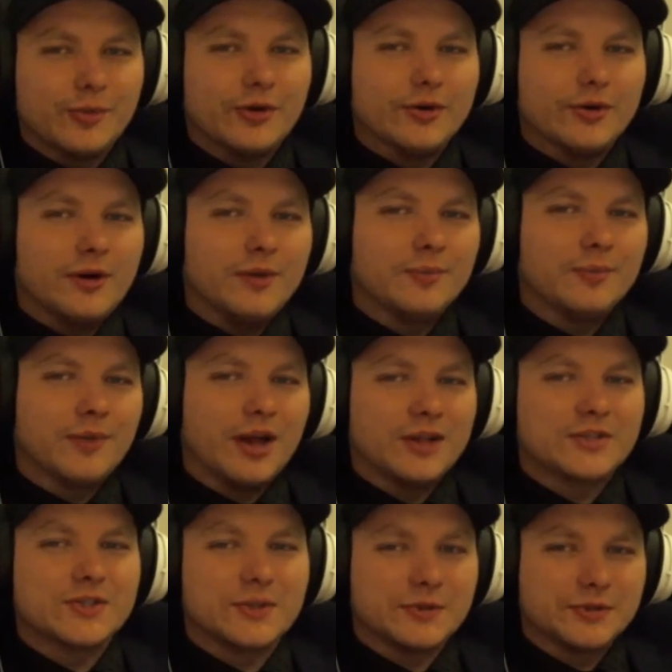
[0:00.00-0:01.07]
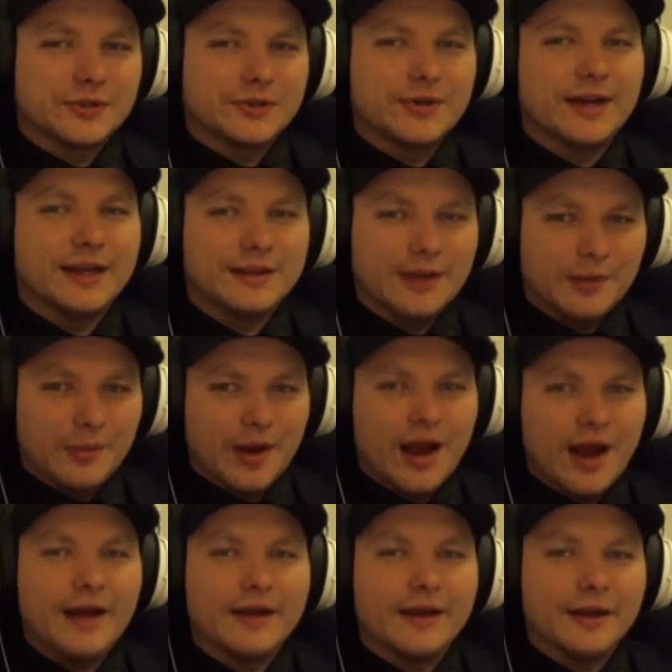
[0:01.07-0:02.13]
be your own boss holding your head up
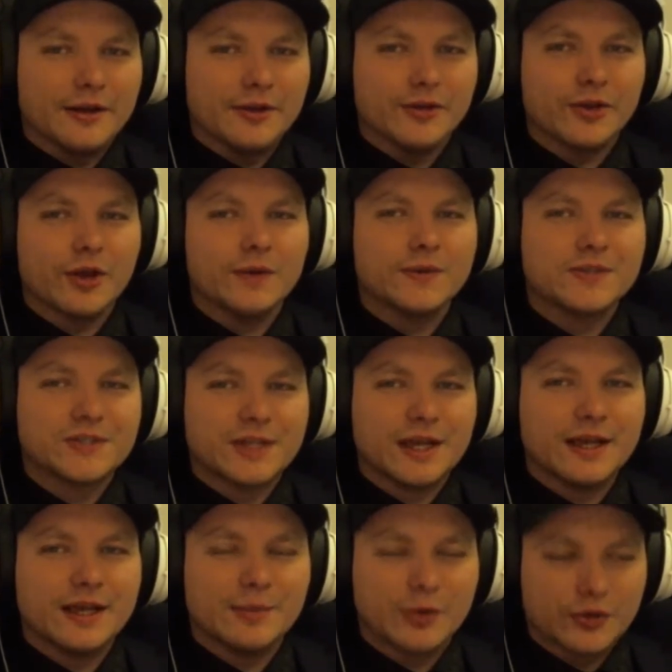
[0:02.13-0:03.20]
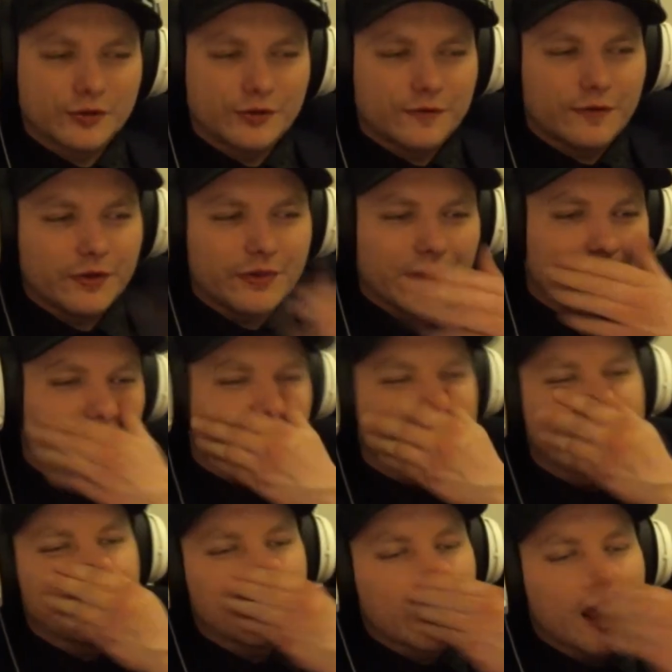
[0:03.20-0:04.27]
high, and saying, put your foot down and
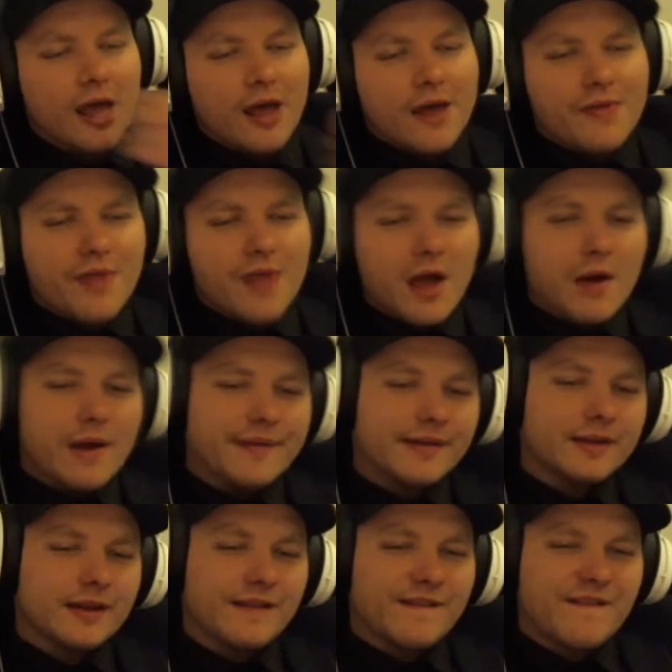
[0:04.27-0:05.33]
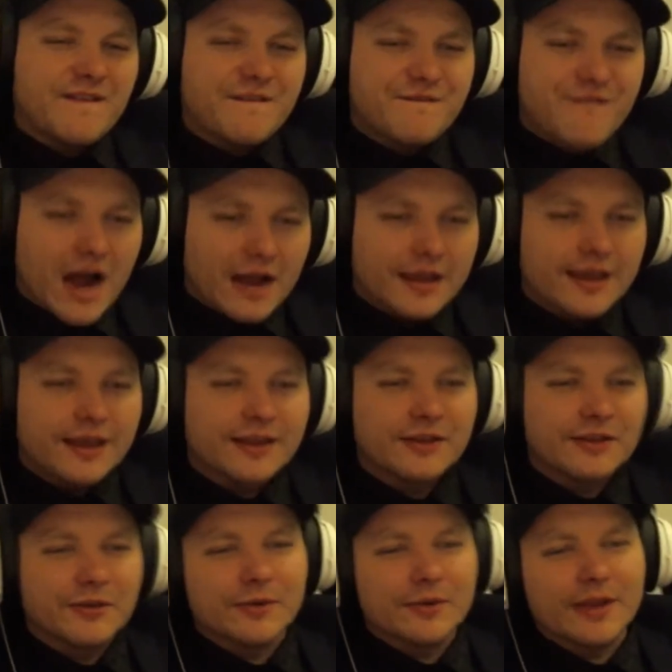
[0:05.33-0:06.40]
say like, no, I'm not gonna fucking
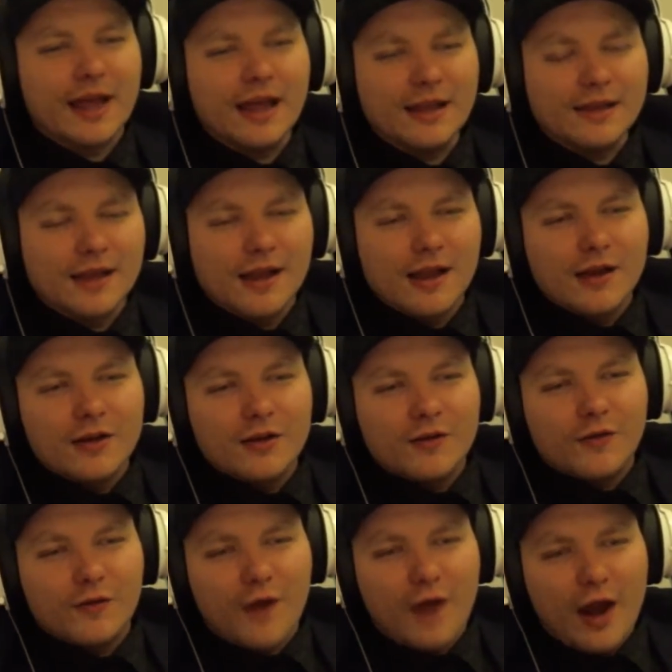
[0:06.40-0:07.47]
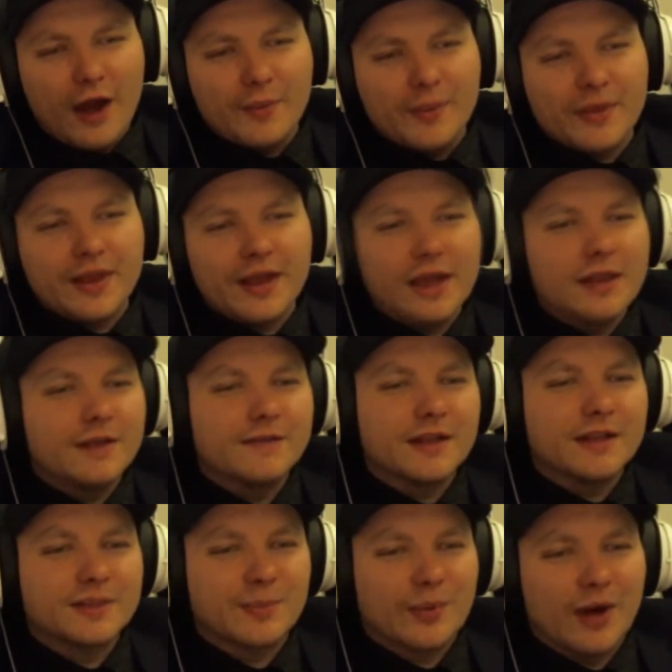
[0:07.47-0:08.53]
do that. Fire me then if
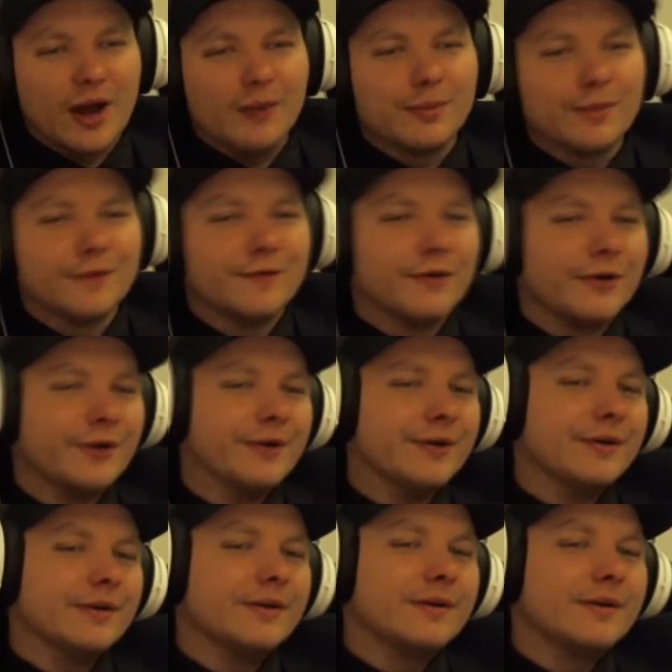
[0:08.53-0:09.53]
that's a problem for you.